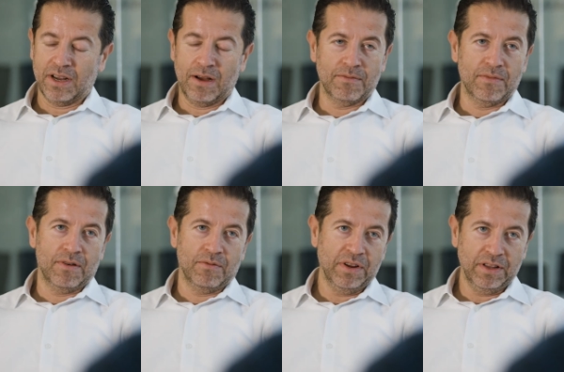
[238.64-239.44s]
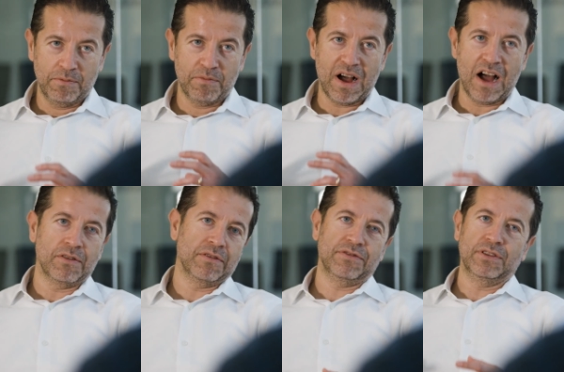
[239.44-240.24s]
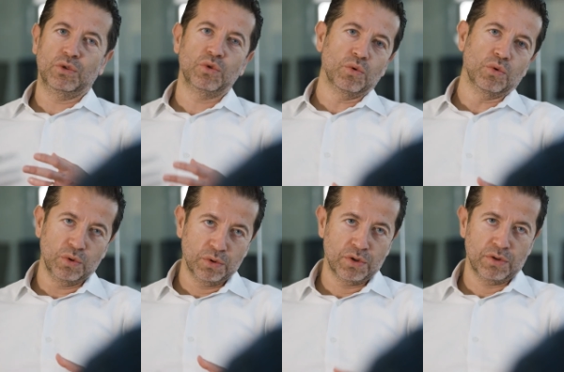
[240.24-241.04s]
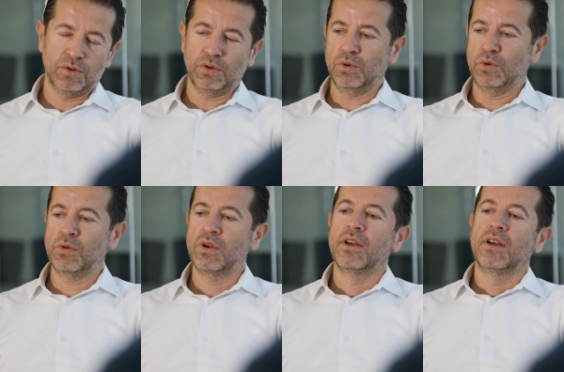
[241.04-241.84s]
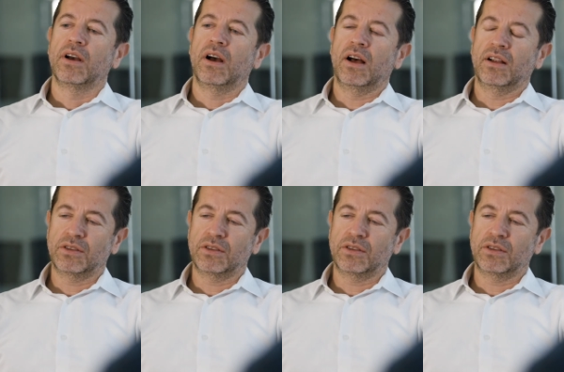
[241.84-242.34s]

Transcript: some really powerful tools to uh,